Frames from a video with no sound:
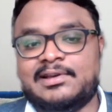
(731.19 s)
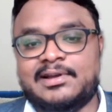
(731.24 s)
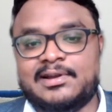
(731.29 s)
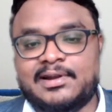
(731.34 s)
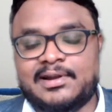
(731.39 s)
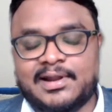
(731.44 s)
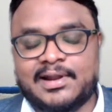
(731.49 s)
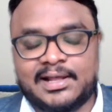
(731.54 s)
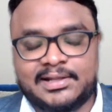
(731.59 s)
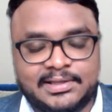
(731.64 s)

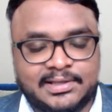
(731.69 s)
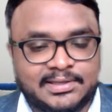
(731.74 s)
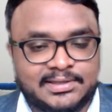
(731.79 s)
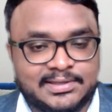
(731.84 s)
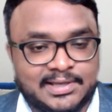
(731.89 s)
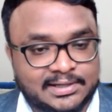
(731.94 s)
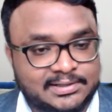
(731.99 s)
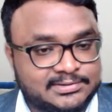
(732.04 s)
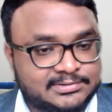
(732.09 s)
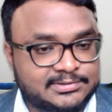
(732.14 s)
another
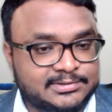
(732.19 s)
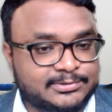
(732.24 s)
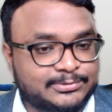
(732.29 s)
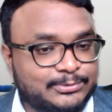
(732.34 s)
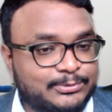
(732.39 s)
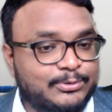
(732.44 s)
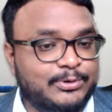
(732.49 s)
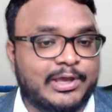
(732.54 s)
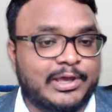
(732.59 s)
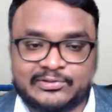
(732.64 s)
youngsters
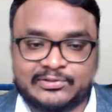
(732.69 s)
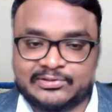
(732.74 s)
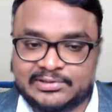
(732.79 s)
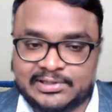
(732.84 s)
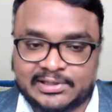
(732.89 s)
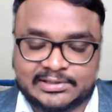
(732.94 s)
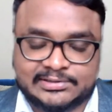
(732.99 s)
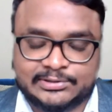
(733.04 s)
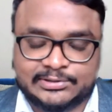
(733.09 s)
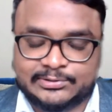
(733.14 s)
who have
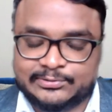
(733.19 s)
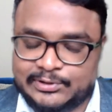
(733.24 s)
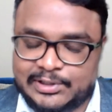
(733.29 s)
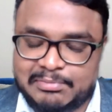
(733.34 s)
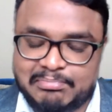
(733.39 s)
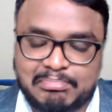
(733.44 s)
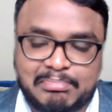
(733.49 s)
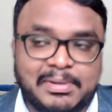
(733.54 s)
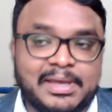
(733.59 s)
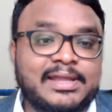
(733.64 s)
successfully
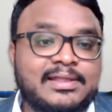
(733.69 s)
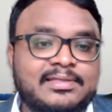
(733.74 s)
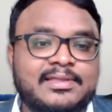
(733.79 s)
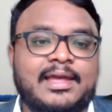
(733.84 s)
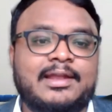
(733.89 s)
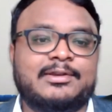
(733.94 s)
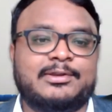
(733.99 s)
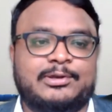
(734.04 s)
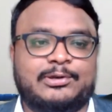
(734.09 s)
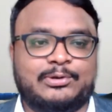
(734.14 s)
made
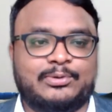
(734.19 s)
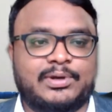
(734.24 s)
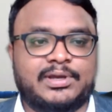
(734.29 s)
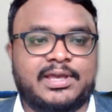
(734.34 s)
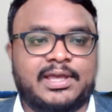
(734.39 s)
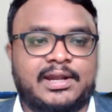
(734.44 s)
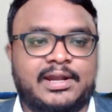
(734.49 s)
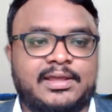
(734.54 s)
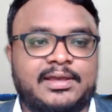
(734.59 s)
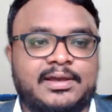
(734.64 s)
that into a
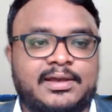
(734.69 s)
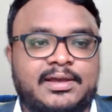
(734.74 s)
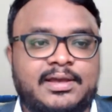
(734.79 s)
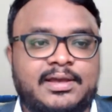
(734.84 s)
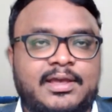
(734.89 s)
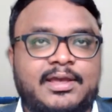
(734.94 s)
career